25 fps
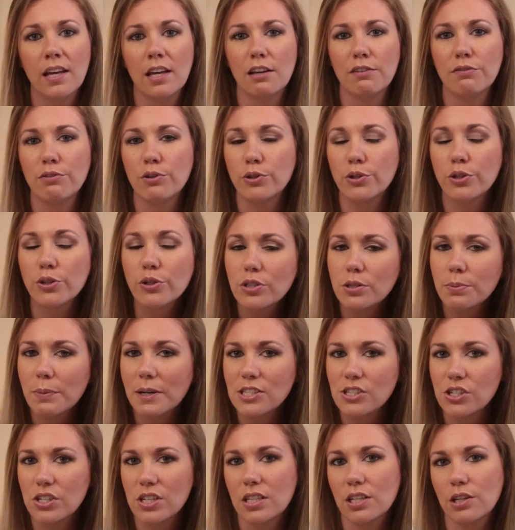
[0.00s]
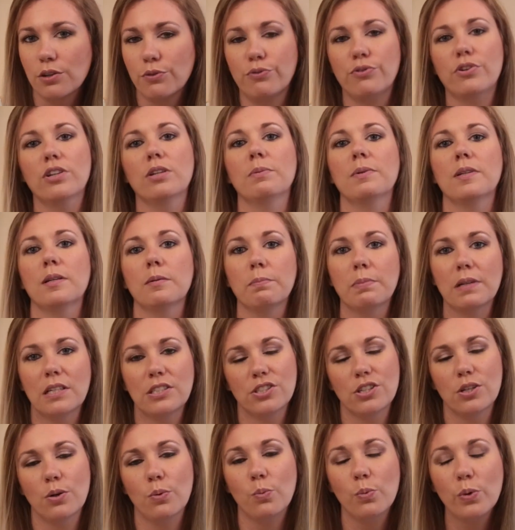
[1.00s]
if you're new to my channel freedom in a
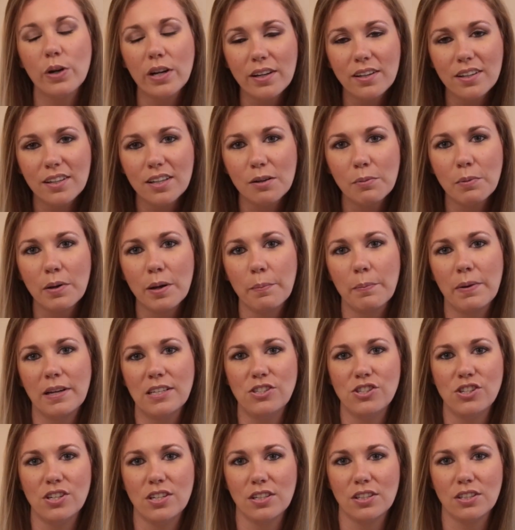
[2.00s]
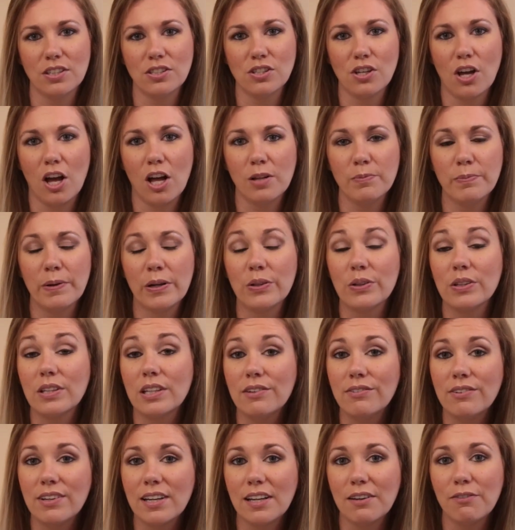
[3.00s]
budget welcome my channel is all about
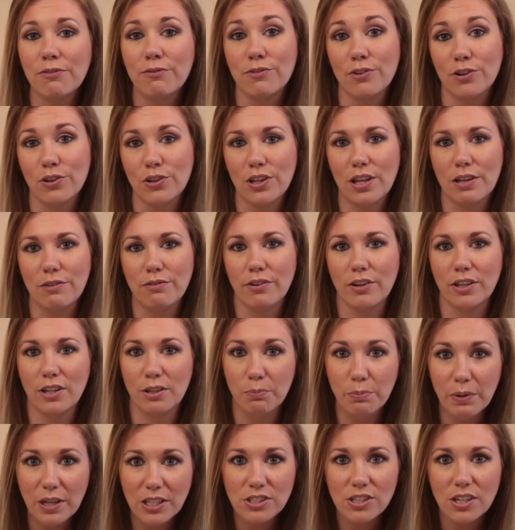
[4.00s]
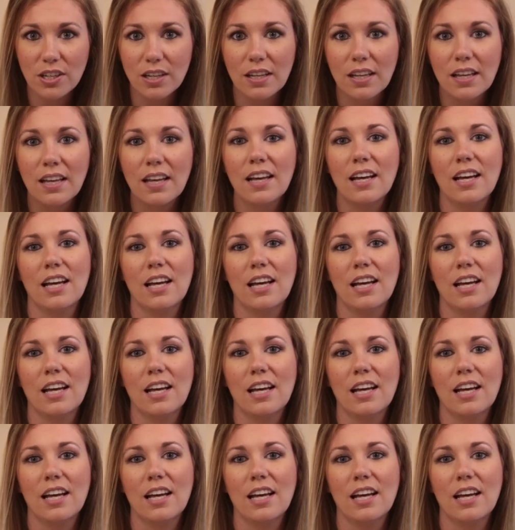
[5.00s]
living a full life on a budget